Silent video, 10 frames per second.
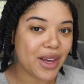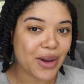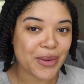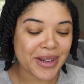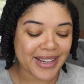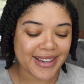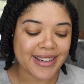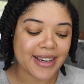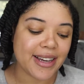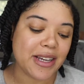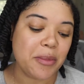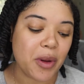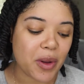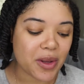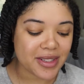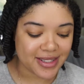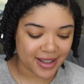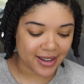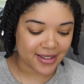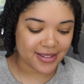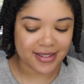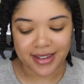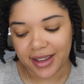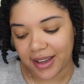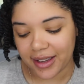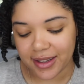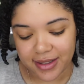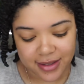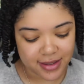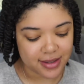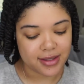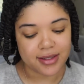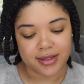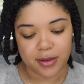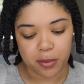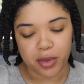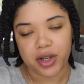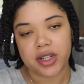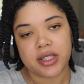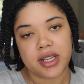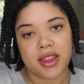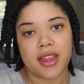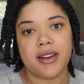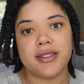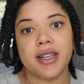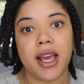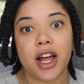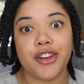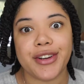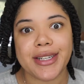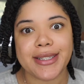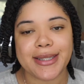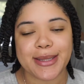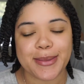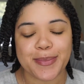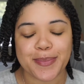Okay, I am all done and burned 1,000 calories.